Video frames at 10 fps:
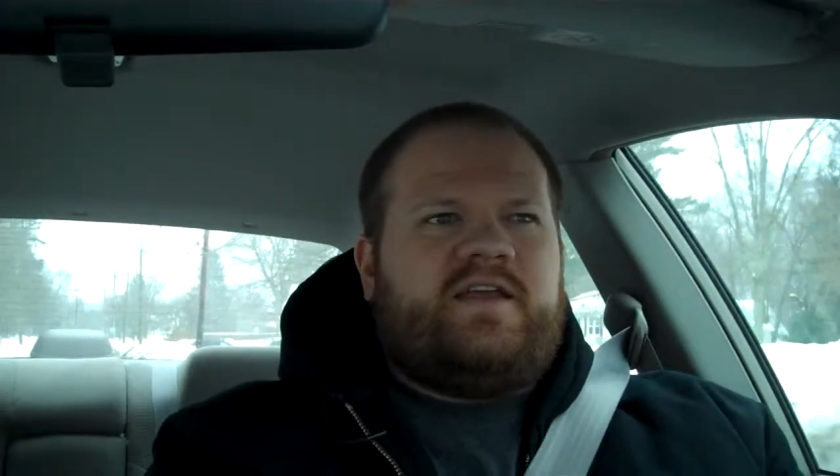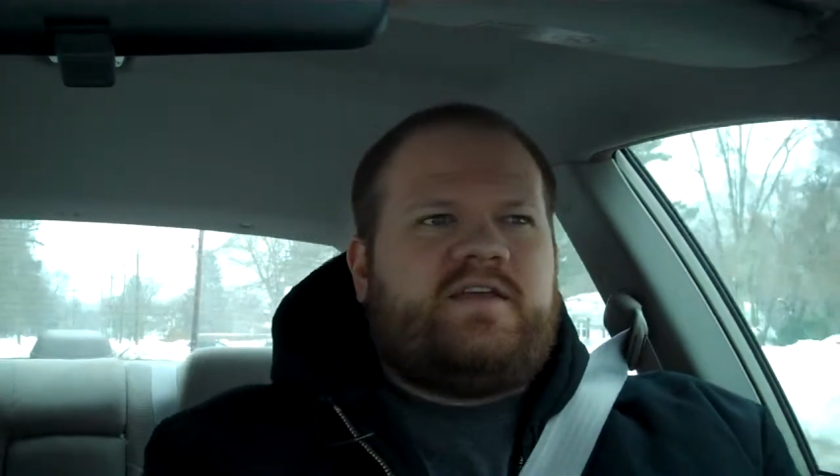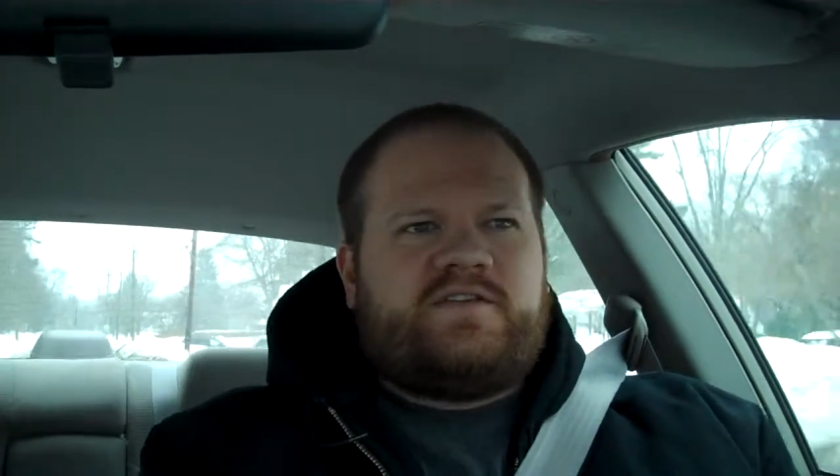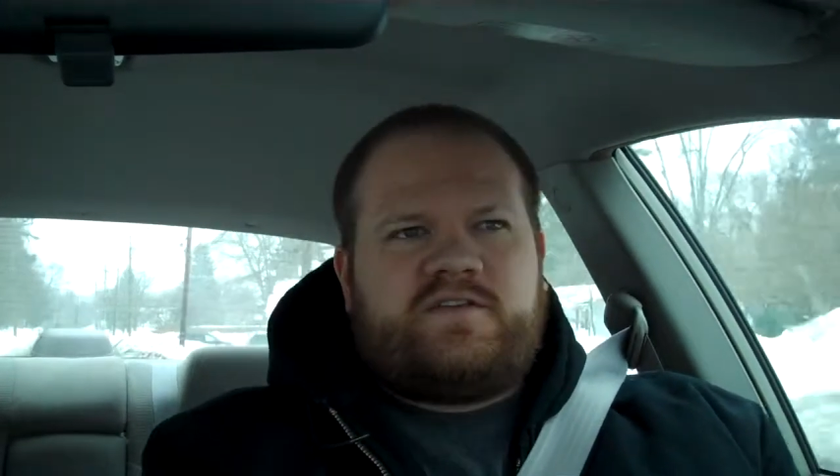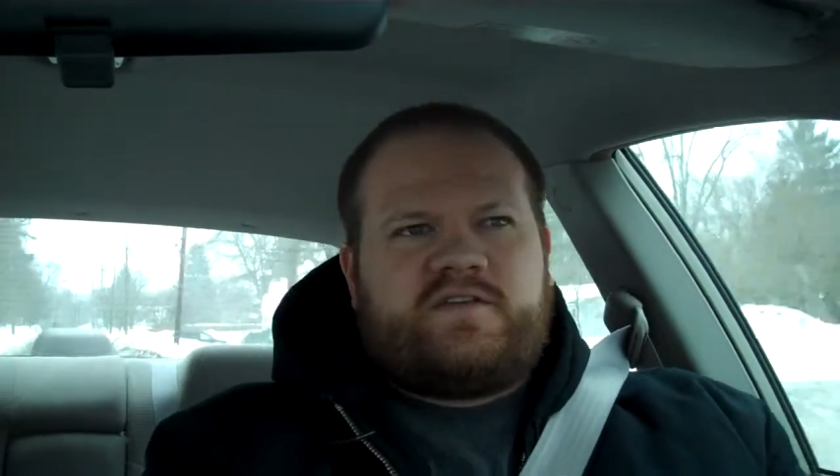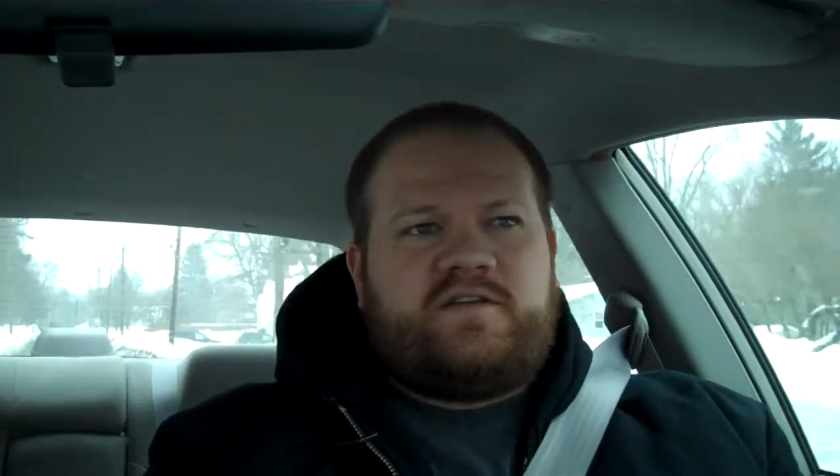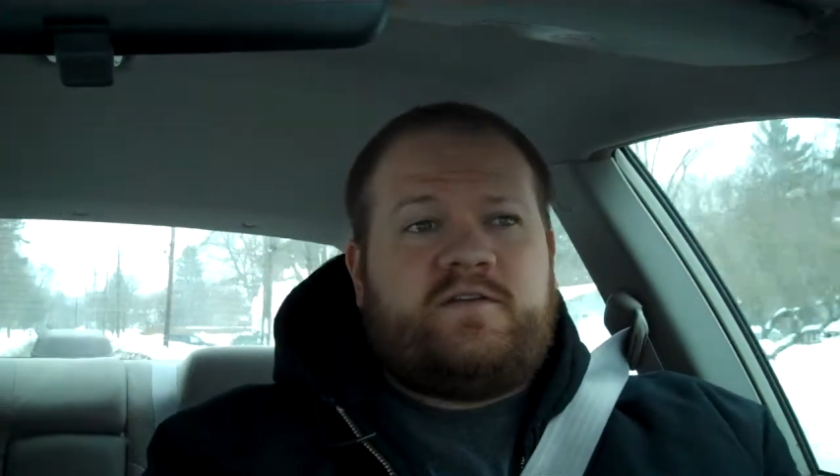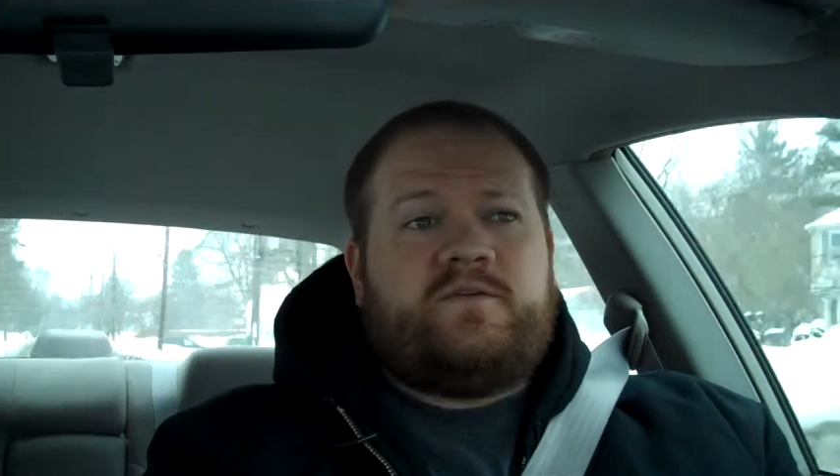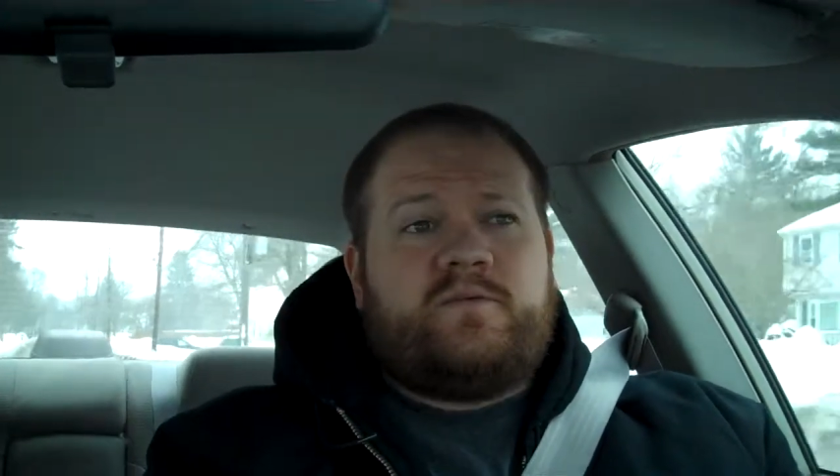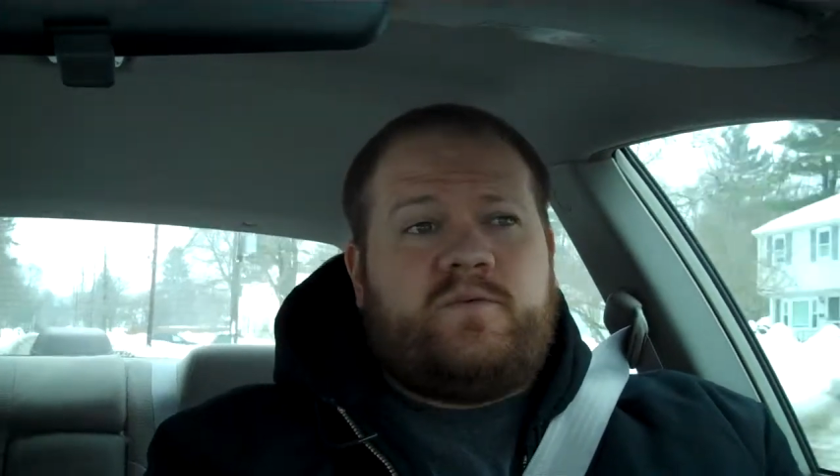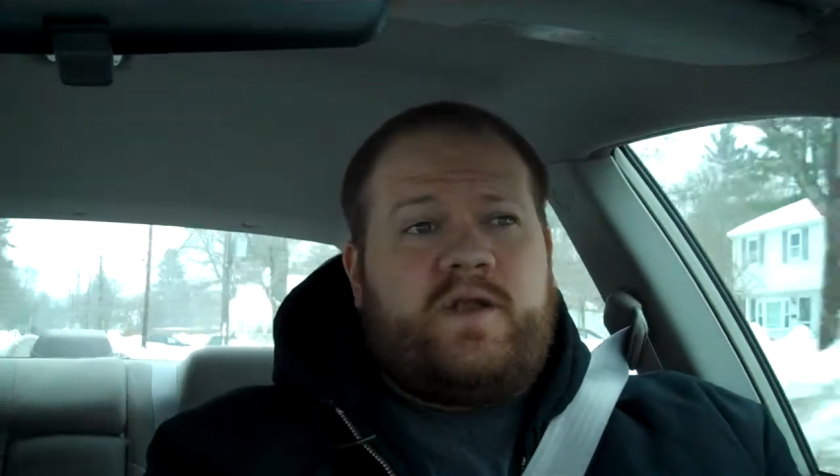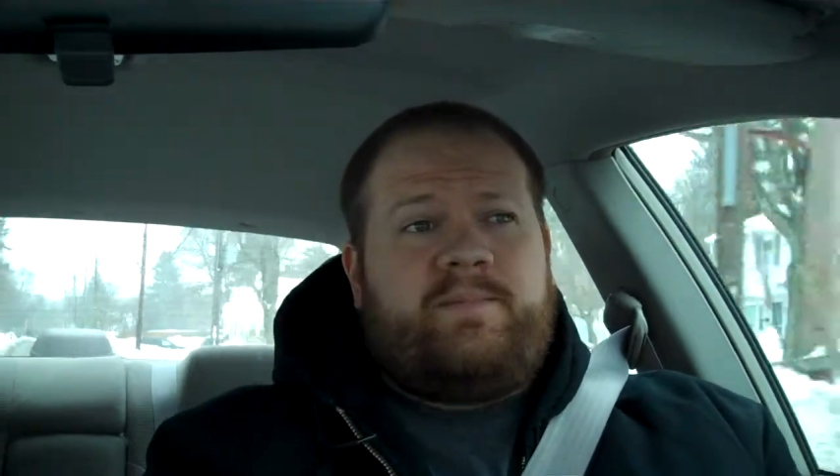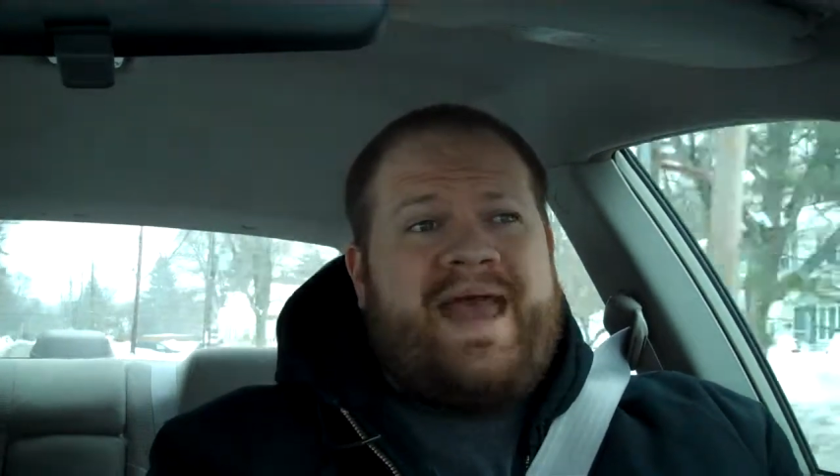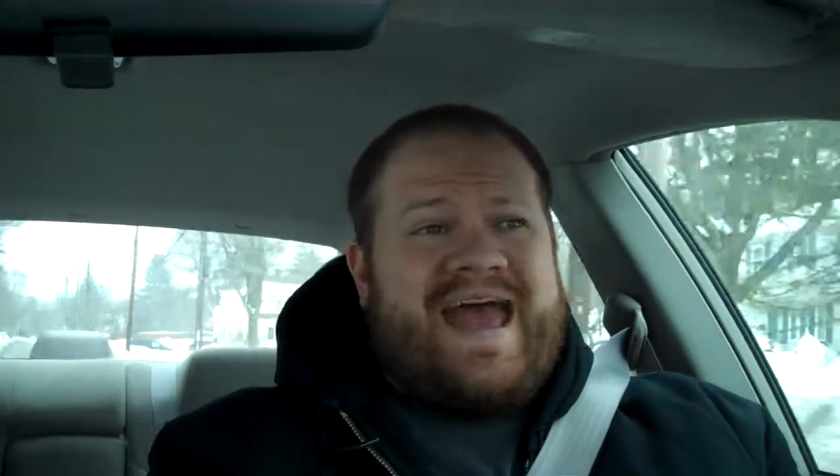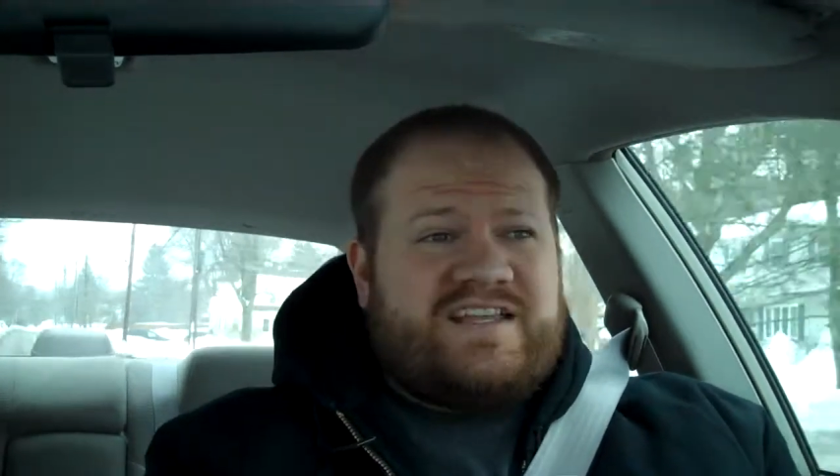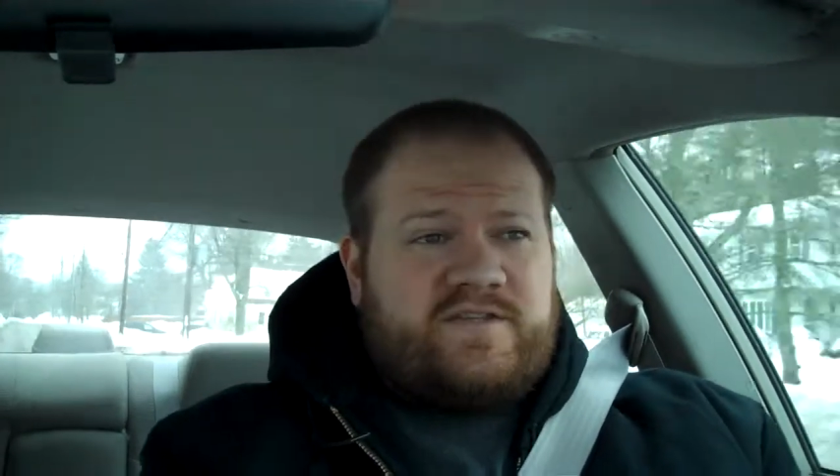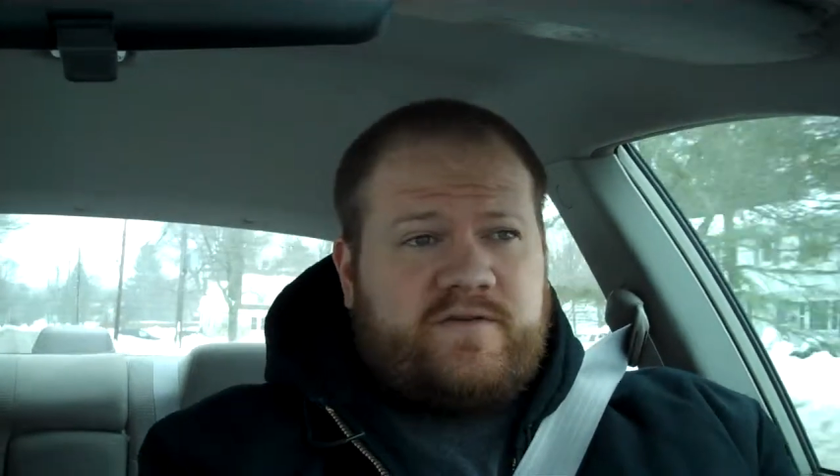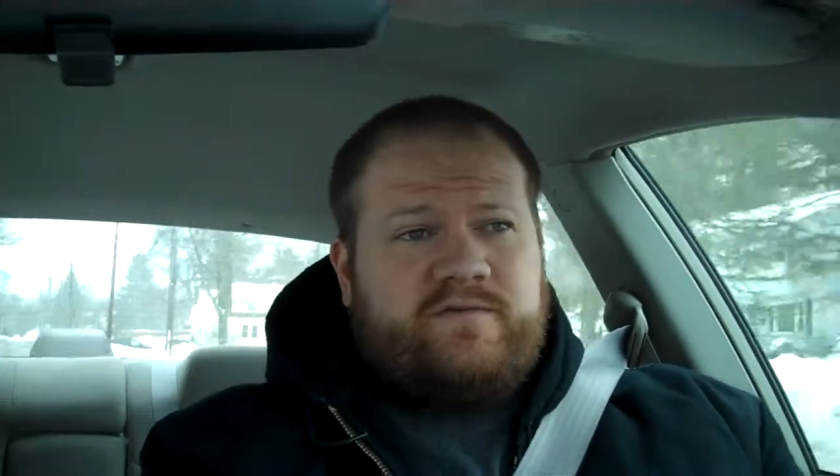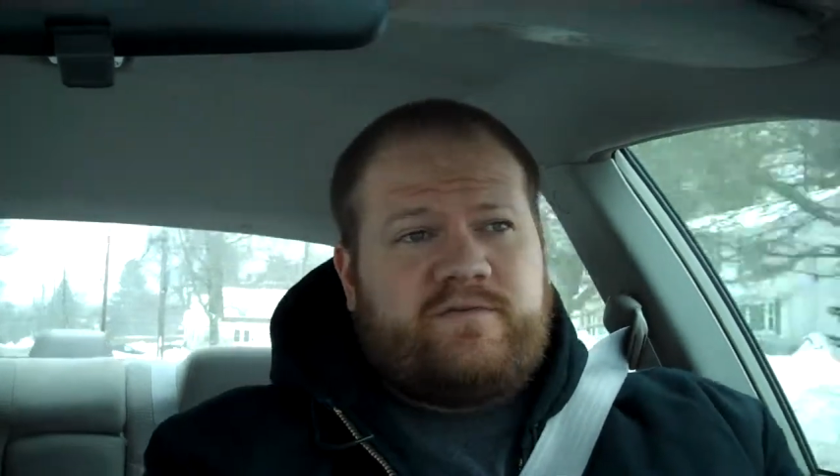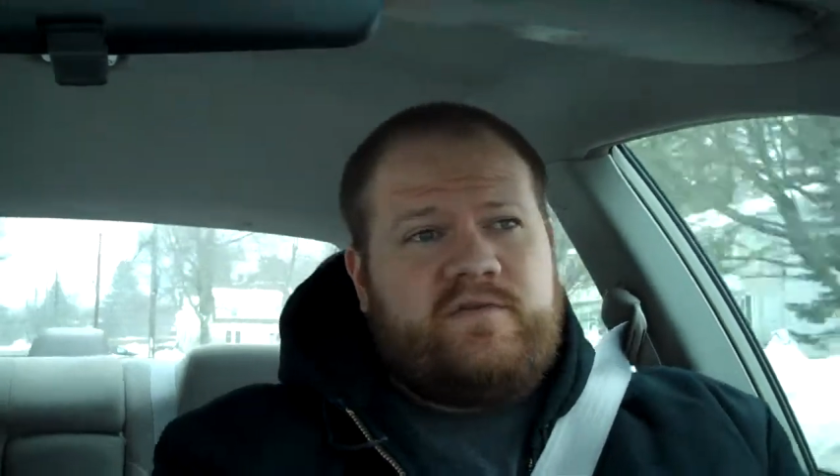is what a
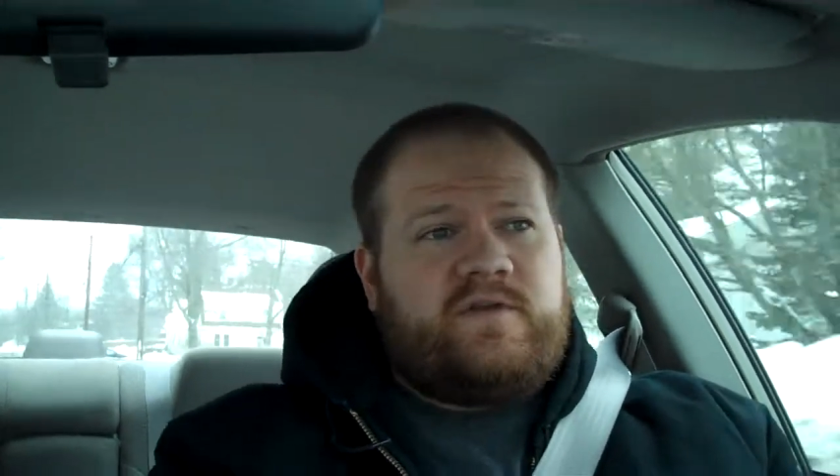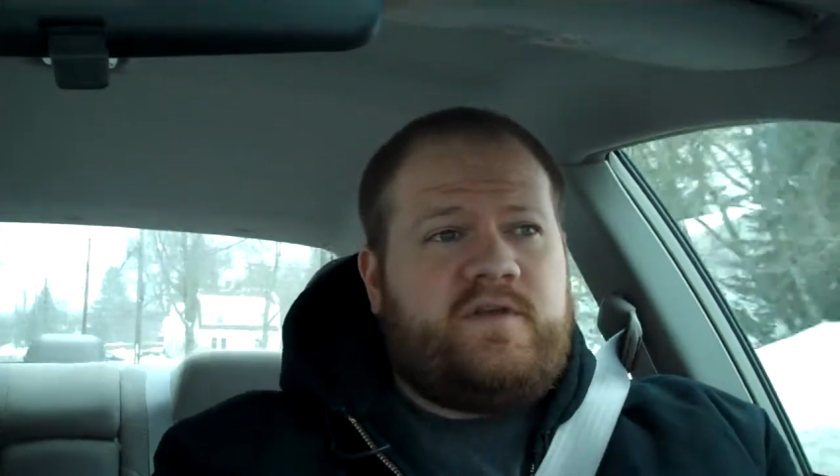passive